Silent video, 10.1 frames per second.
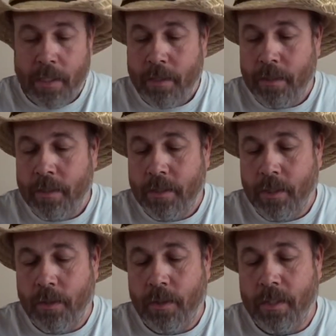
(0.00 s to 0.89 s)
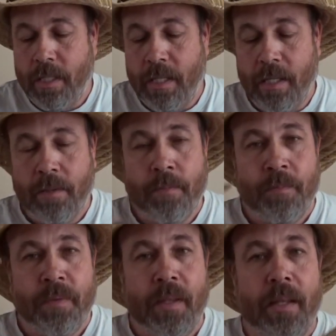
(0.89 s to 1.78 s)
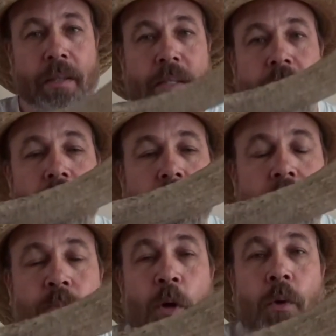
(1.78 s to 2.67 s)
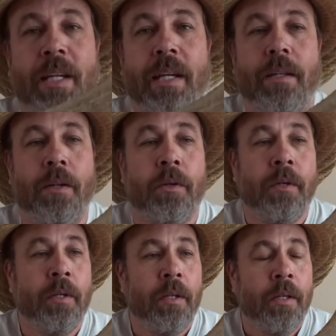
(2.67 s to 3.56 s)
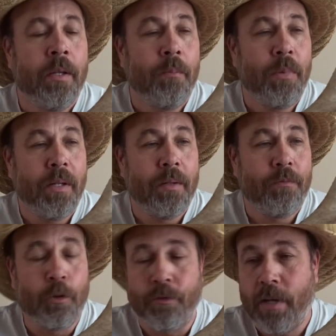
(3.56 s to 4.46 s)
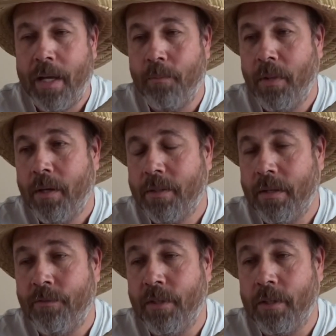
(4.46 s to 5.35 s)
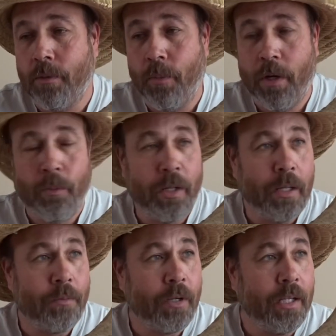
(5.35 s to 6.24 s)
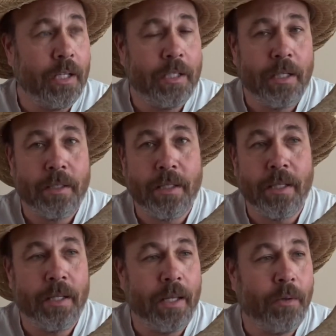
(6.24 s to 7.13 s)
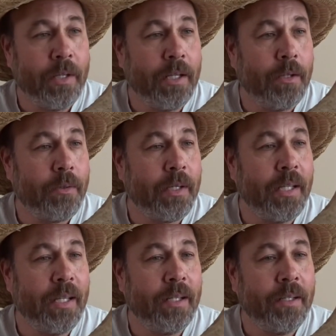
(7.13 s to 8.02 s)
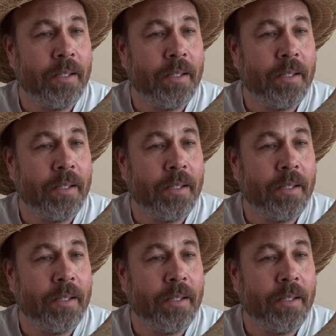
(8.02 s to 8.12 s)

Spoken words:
I'll just show you it again. Like I said, it's a small antler, but for $5, I figured where will I ever get a chance to get an elk antler again?